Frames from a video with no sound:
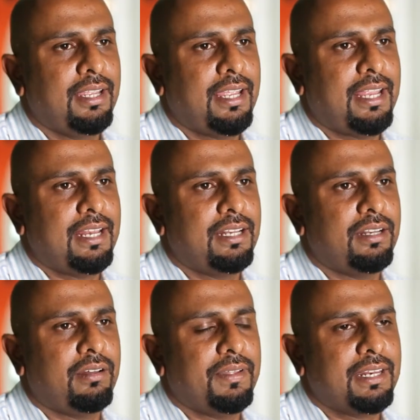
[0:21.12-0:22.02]

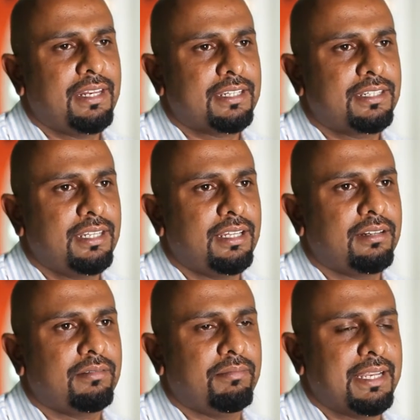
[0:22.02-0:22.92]
And the very next
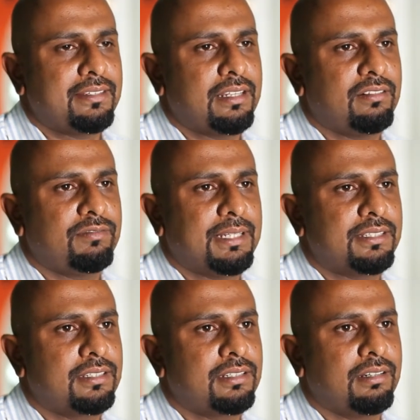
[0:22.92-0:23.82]
year, myself, my
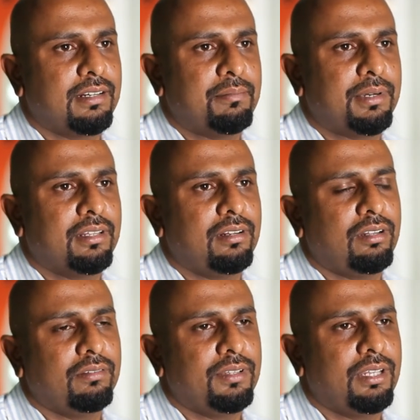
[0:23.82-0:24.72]
sister, and
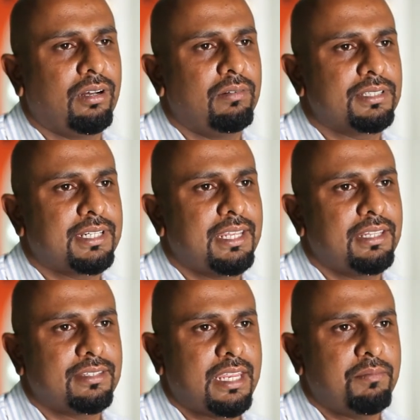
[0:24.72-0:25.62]
brother-in-law, we all were staying
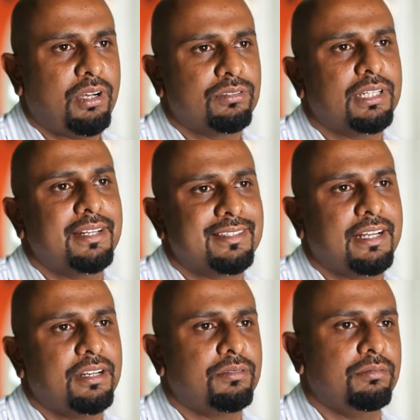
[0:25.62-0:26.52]
in the same house and
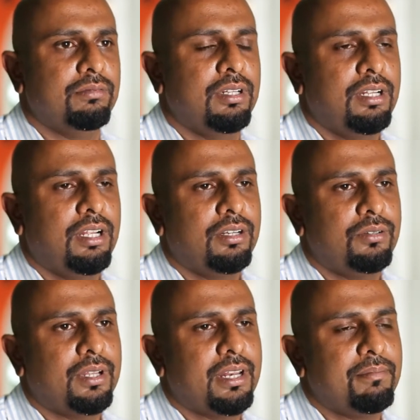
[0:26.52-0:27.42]
decided to
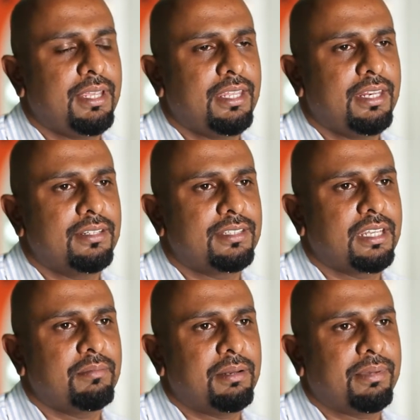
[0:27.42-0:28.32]
do an MBA in
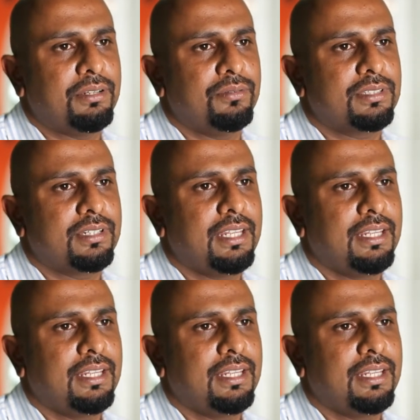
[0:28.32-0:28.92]
Sikkim Manipal University.